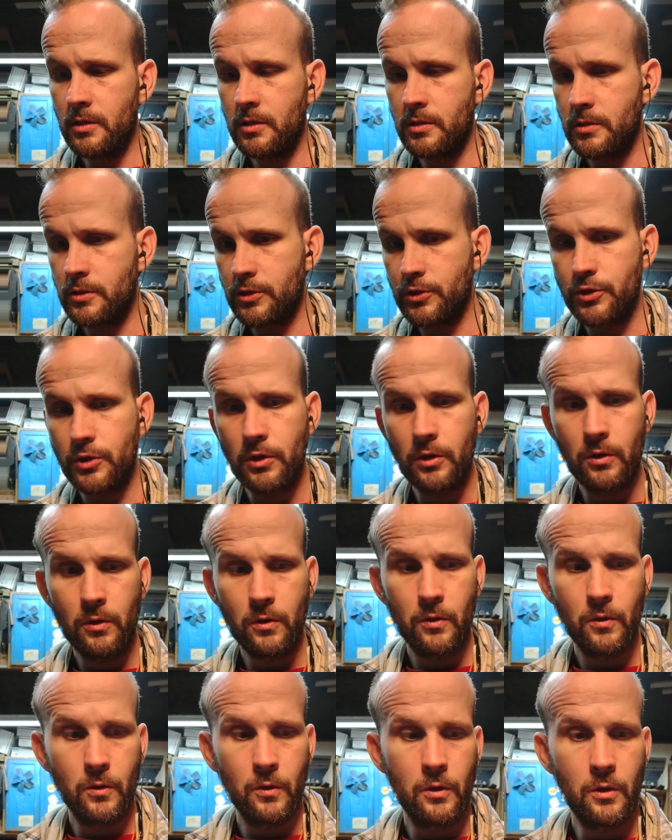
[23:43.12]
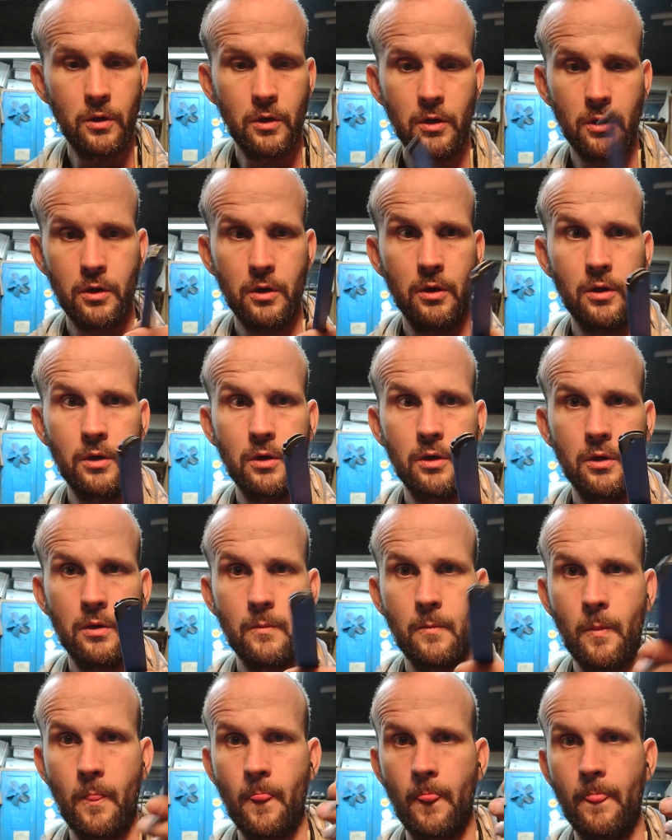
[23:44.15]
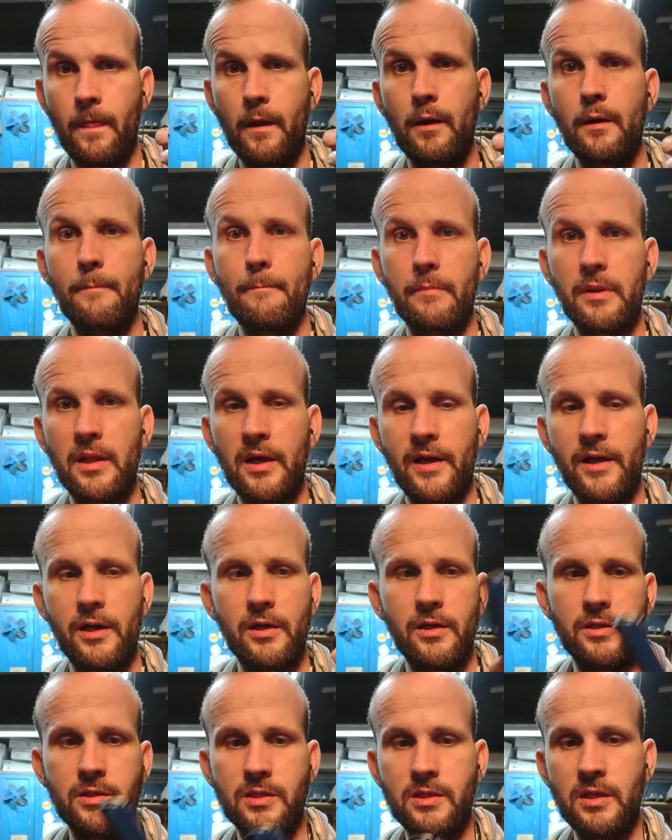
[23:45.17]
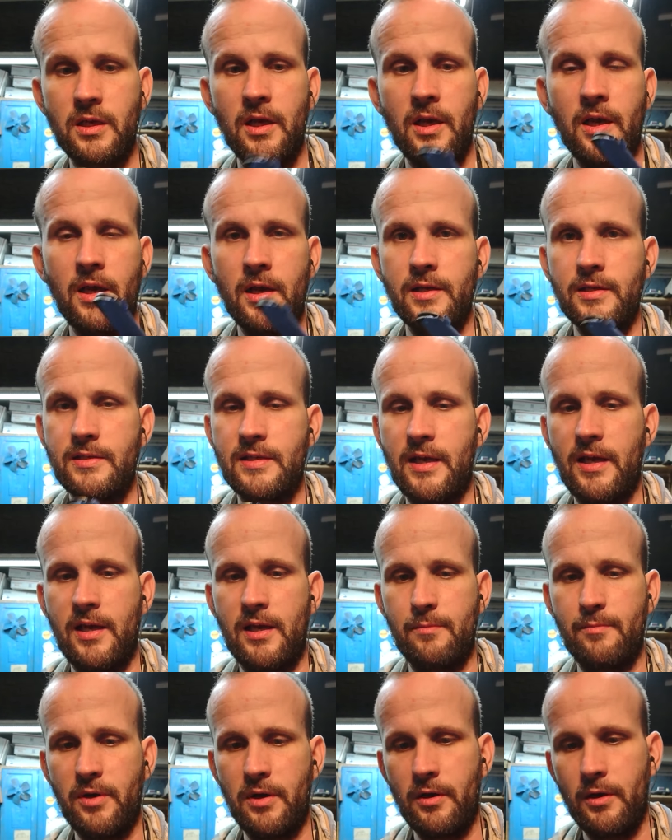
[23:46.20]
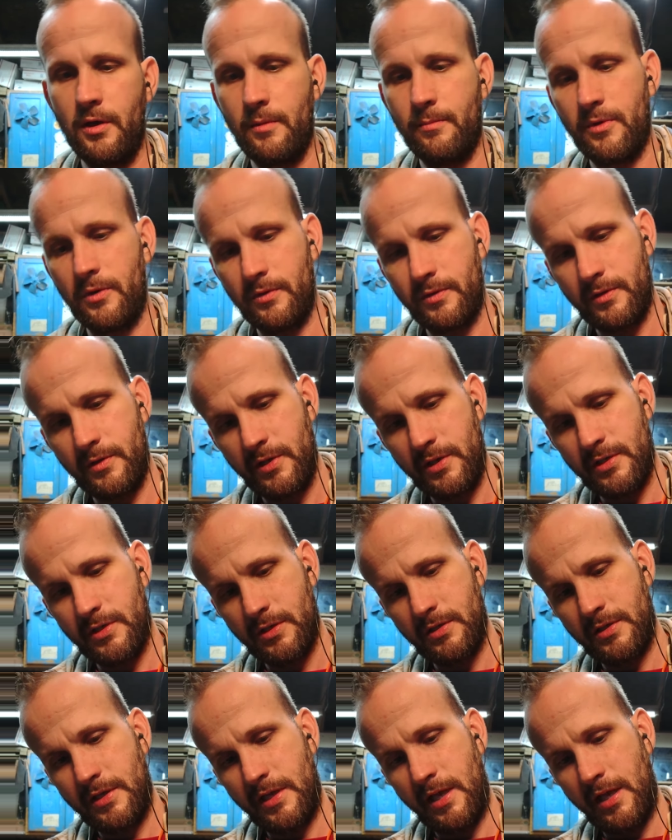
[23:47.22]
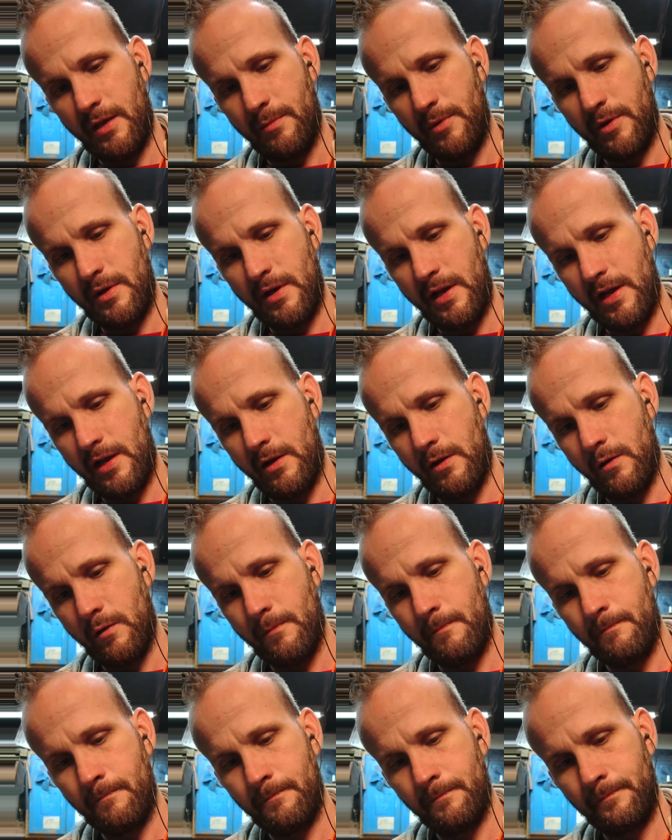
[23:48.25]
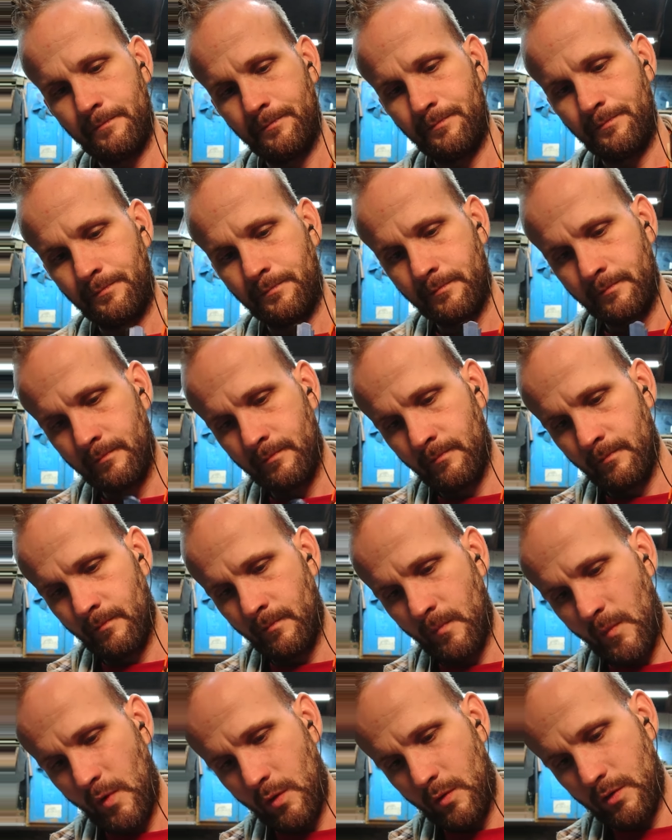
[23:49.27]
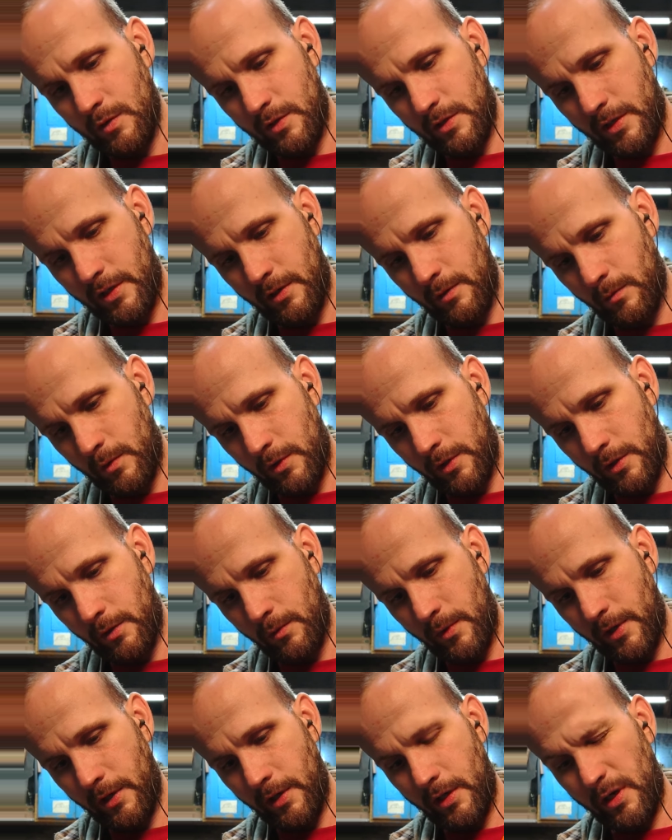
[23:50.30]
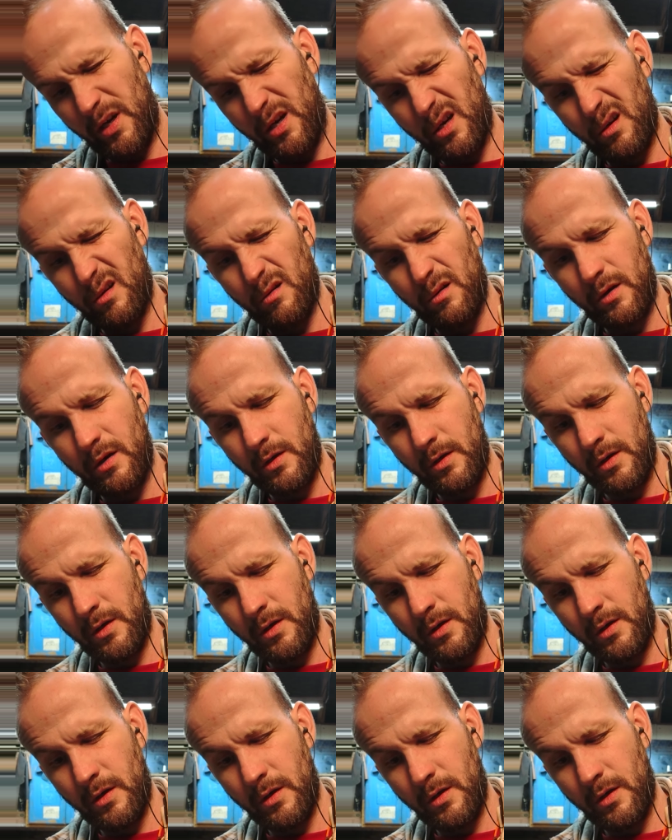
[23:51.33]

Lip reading: So, pliers, tape, both of these are taped now. Let's kind of work our way down.